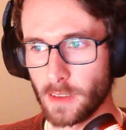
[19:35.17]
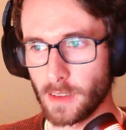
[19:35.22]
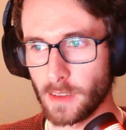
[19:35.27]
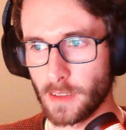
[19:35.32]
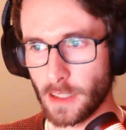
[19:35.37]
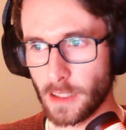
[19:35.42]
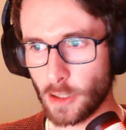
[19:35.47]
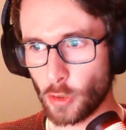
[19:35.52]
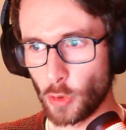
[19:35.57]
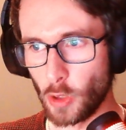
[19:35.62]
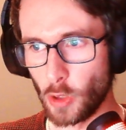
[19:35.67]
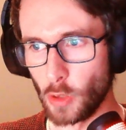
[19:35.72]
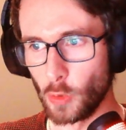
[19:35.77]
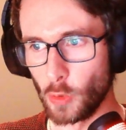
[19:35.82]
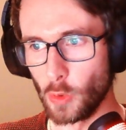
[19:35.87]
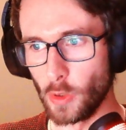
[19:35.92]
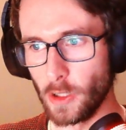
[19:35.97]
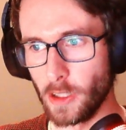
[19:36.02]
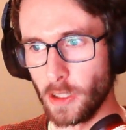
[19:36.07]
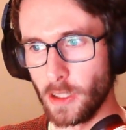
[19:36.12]
the
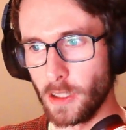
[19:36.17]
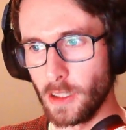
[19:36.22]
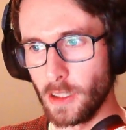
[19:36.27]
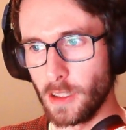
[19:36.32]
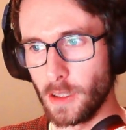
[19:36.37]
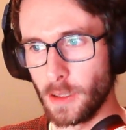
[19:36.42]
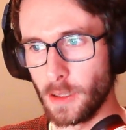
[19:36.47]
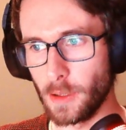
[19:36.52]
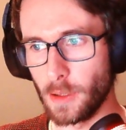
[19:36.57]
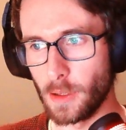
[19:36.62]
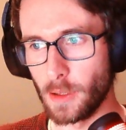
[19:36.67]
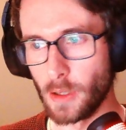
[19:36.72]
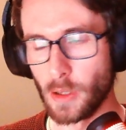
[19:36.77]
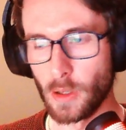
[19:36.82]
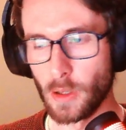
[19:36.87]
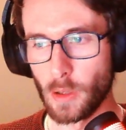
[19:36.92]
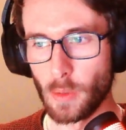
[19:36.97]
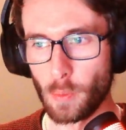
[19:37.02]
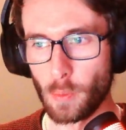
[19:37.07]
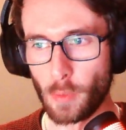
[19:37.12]
crow,
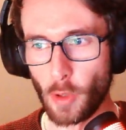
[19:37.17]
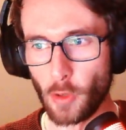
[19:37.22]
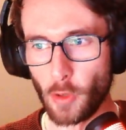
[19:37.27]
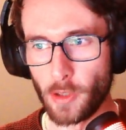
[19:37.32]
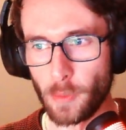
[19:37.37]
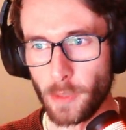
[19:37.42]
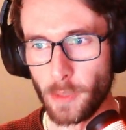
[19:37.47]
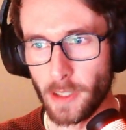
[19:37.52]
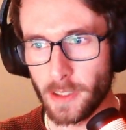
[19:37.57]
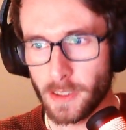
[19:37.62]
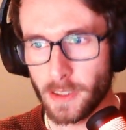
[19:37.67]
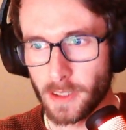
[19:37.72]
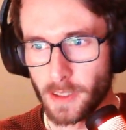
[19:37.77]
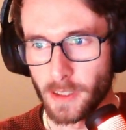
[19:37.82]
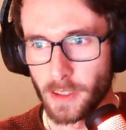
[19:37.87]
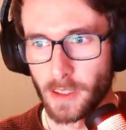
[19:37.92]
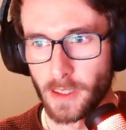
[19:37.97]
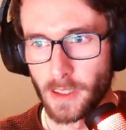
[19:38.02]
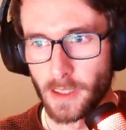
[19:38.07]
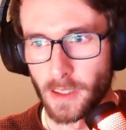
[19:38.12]
brought them there.
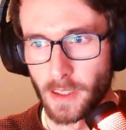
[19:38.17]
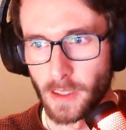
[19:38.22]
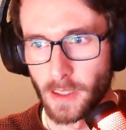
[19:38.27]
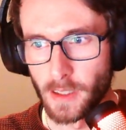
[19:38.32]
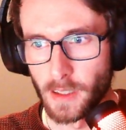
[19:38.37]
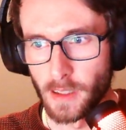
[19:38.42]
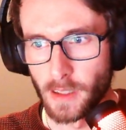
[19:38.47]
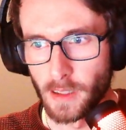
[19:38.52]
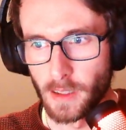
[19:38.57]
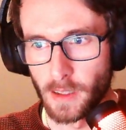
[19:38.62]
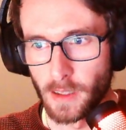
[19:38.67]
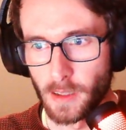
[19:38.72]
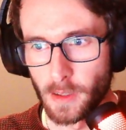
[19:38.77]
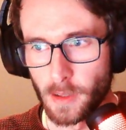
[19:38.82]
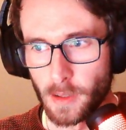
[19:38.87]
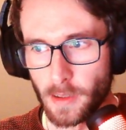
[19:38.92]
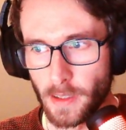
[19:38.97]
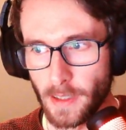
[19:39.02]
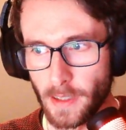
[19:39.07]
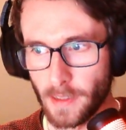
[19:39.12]

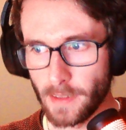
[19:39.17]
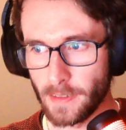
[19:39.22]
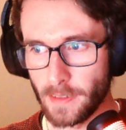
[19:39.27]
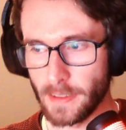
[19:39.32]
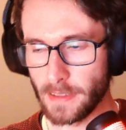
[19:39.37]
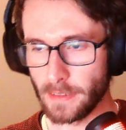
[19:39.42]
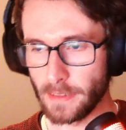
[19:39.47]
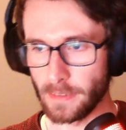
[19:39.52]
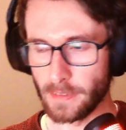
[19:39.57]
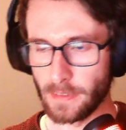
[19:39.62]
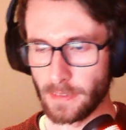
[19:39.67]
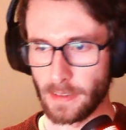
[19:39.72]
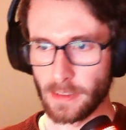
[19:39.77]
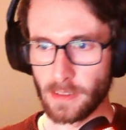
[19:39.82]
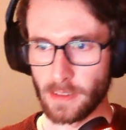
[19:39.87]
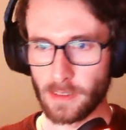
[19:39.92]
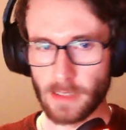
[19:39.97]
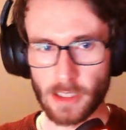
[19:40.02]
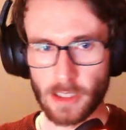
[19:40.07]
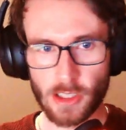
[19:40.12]

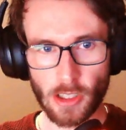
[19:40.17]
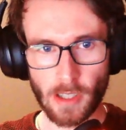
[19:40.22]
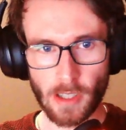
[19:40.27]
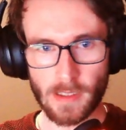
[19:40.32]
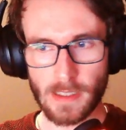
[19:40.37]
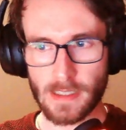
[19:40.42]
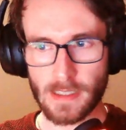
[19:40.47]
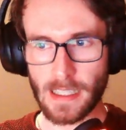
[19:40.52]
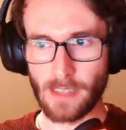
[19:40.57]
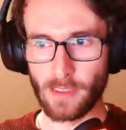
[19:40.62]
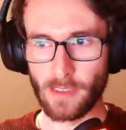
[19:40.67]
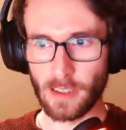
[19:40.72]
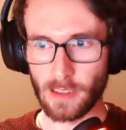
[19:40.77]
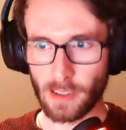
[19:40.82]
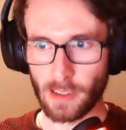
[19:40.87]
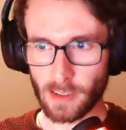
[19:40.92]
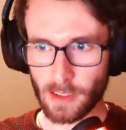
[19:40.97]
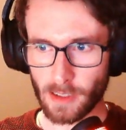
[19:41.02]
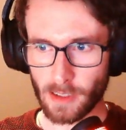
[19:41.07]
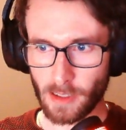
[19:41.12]
The giant is having like
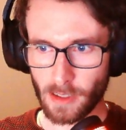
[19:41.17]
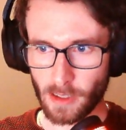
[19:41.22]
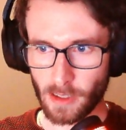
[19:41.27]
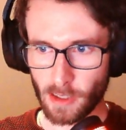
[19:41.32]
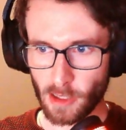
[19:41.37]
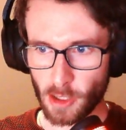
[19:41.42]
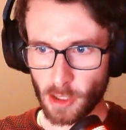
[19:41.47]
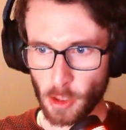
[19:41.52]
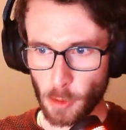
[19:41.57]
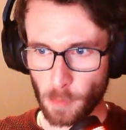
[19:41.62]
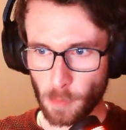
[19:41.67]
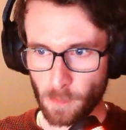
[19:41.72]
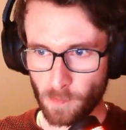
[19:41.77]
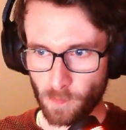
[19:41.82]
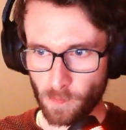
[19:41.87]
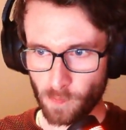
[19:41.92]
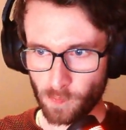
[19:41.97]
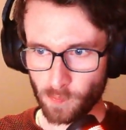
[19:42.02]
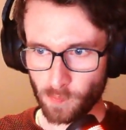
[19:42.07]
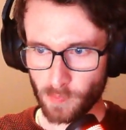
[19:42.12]
a
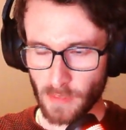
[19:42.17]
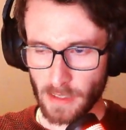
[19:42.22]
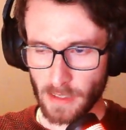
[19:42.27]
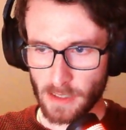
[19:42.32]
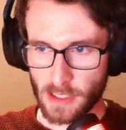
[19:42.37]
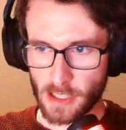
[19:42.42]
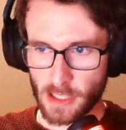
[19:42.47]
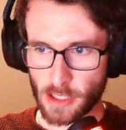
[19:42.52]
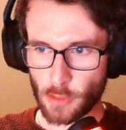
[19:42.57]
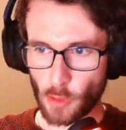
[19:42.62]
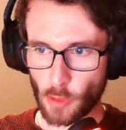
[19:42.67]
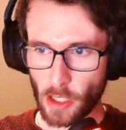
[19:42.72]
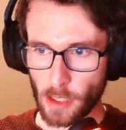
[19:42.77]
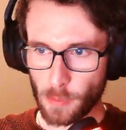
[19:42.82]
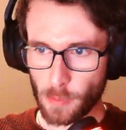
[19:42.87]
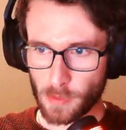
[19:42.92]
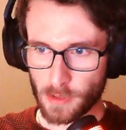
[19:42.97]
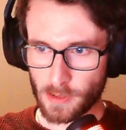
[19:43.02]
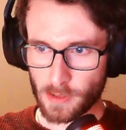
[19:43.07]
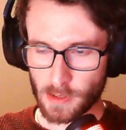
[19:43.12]

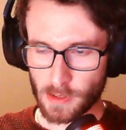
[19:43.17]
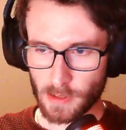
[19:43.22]
striped